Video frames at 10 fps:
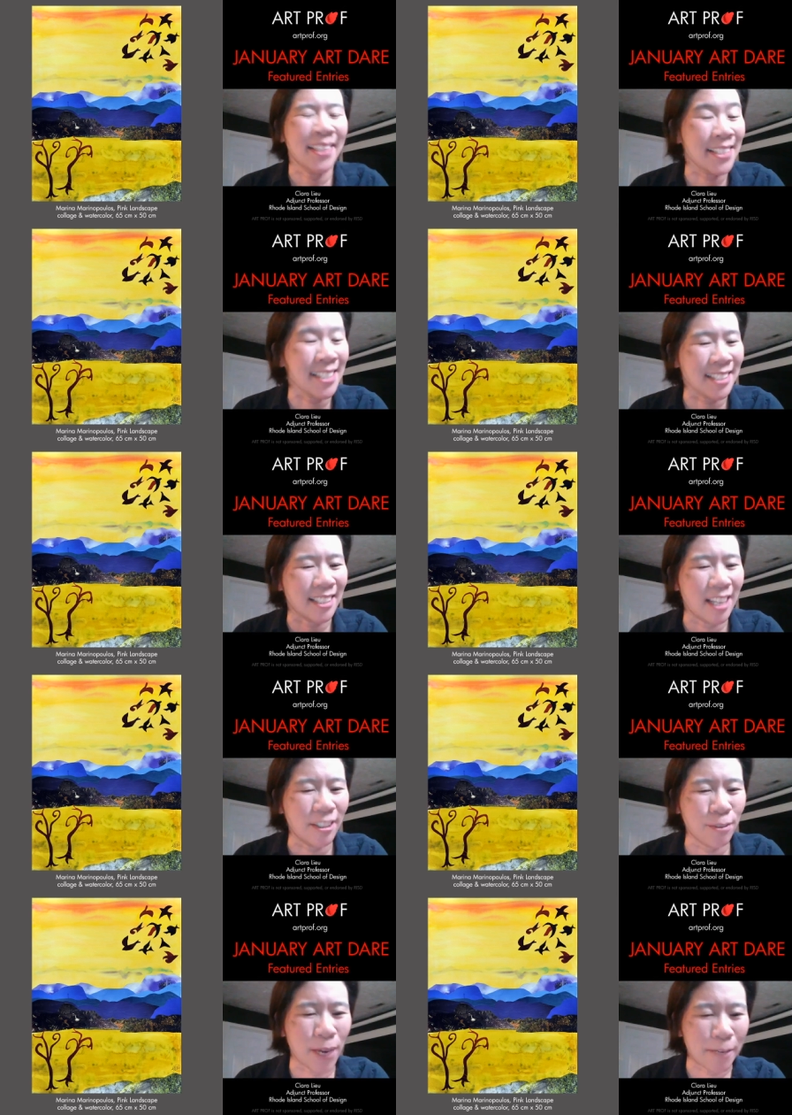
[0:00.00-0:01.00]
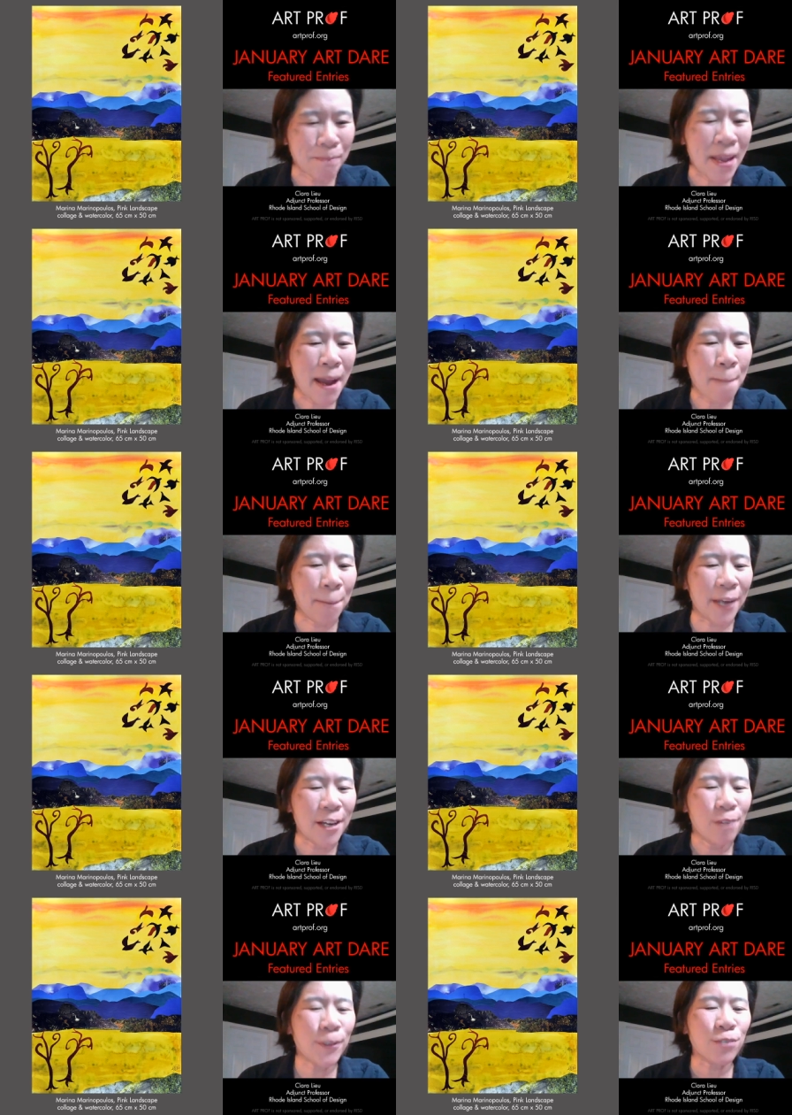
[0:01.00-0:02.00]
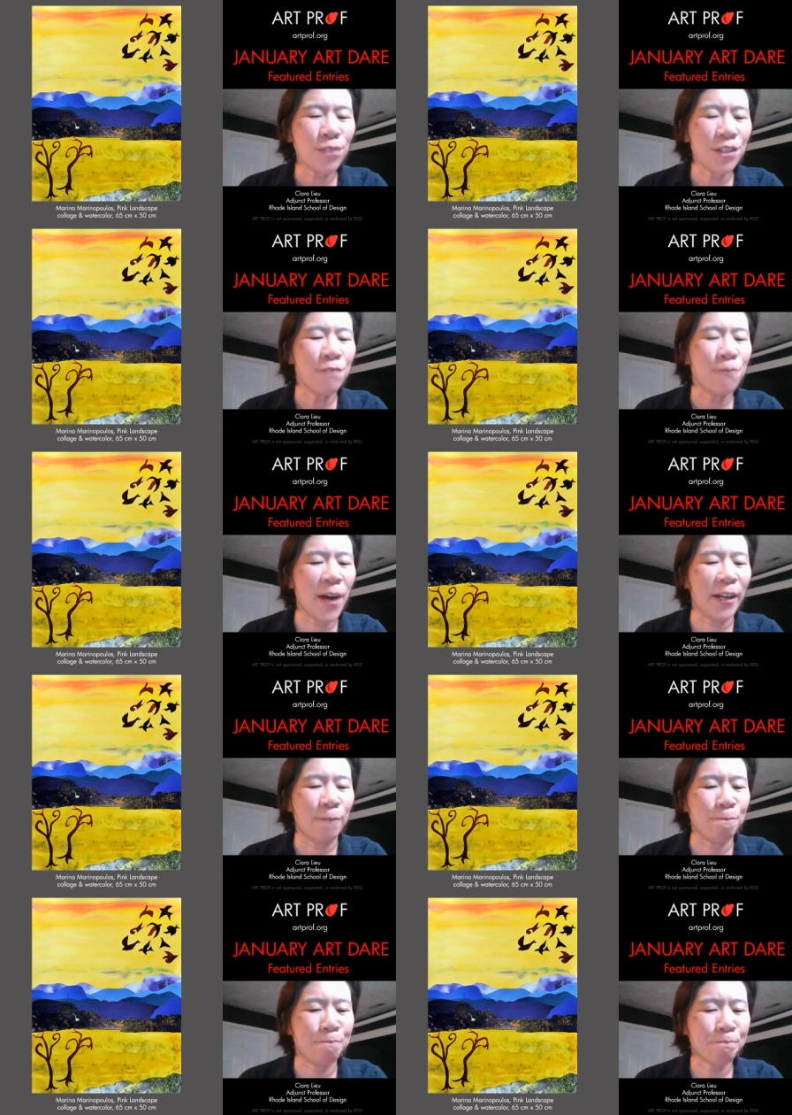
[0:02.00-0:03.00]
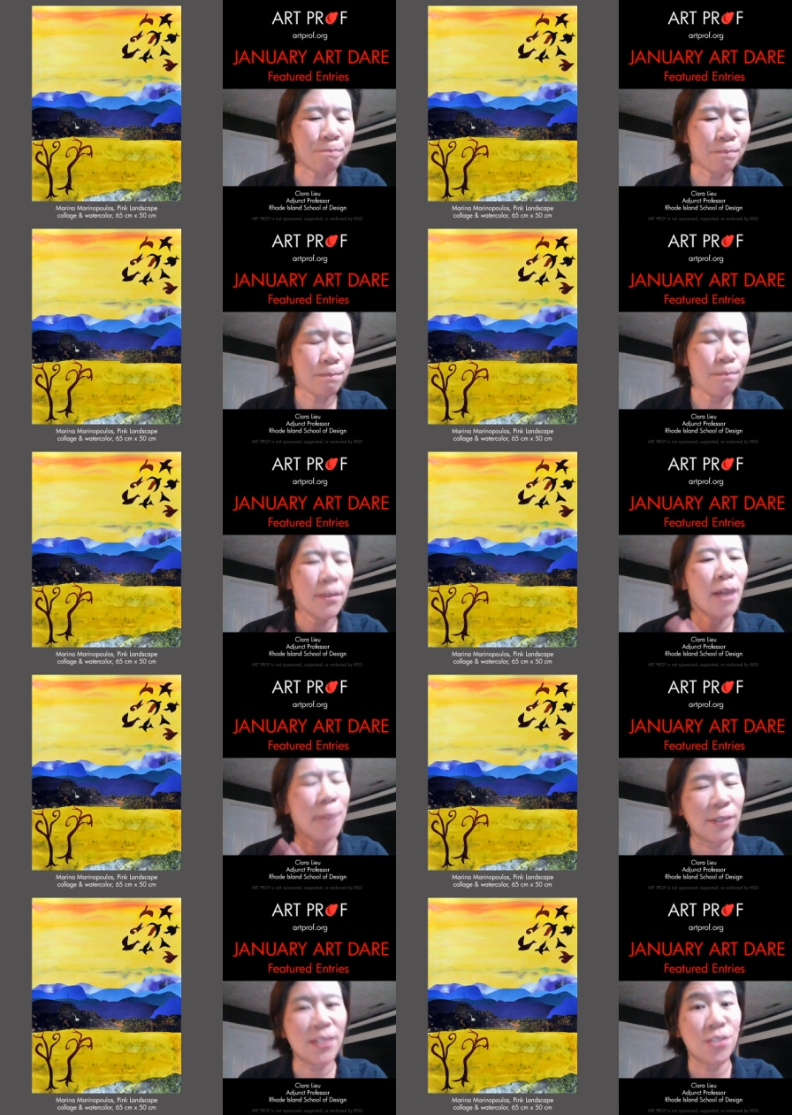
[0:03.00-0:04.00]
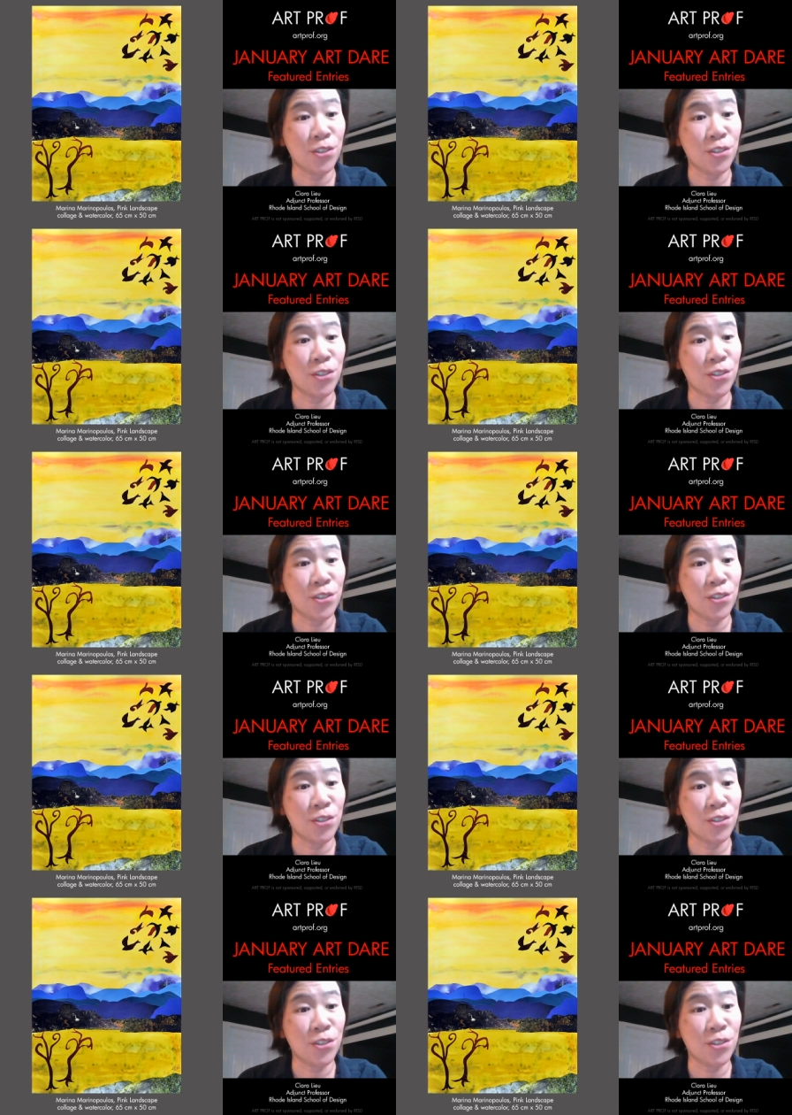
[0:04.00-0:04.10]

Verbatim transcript: this is the yellow one. But what's really fun about these two